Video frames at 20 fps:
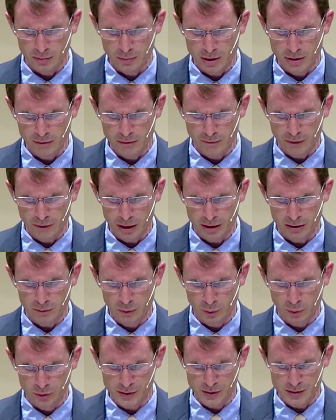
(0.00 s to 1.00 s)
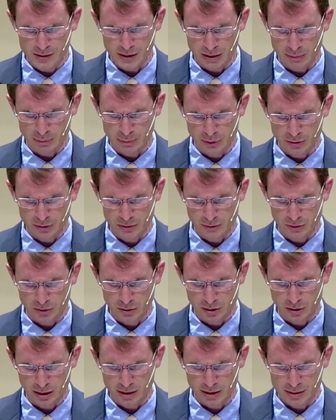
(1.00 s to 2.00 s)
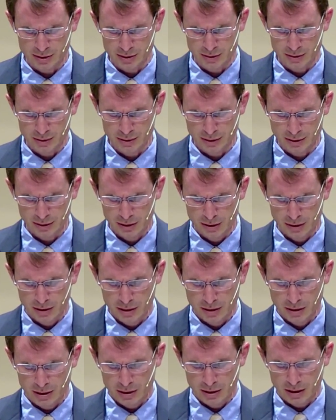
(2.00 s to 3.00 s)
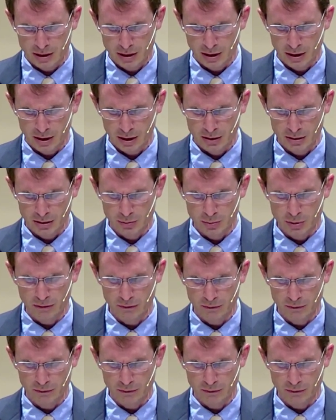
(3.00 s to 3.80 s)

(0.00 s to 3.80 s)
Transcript: be faithful disciples of Christ and to be